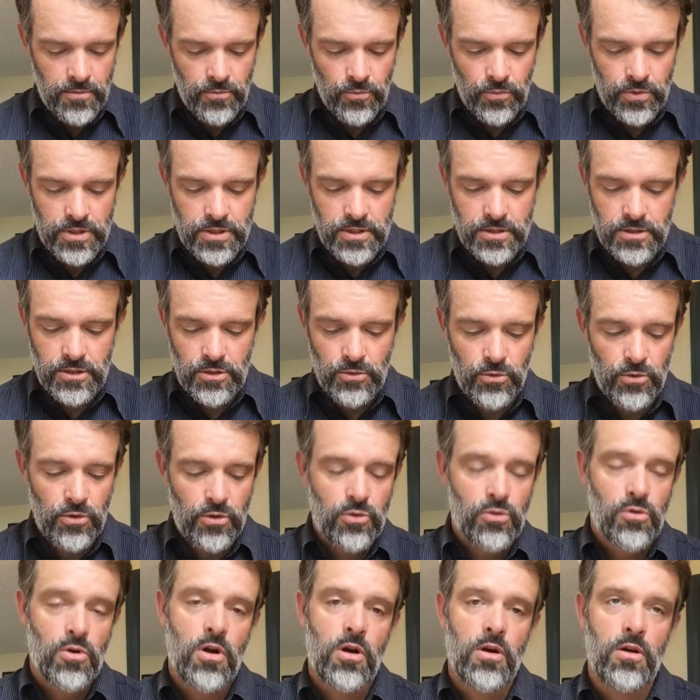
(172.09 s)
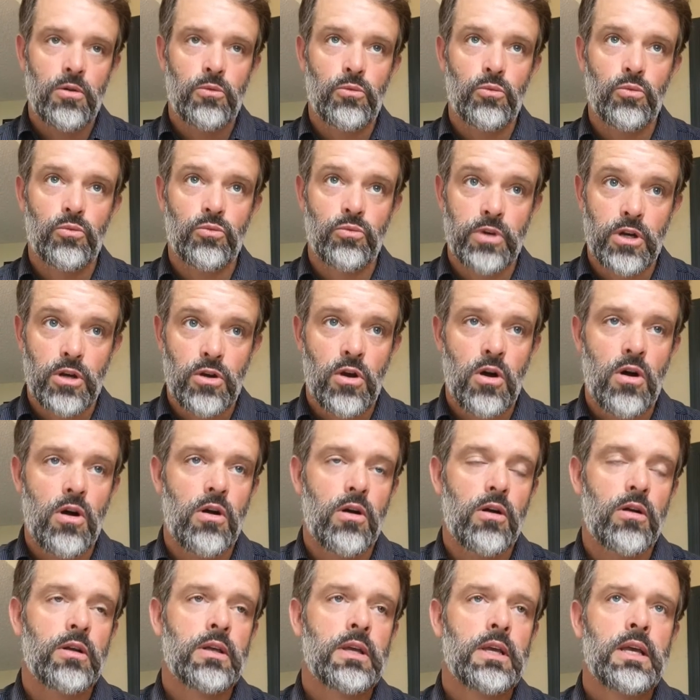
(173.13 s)
which, as you will
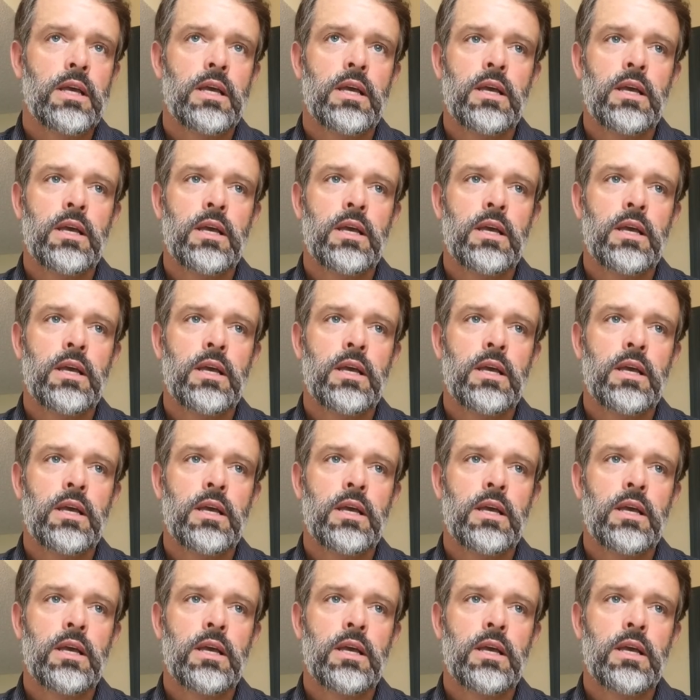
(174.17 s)
recall,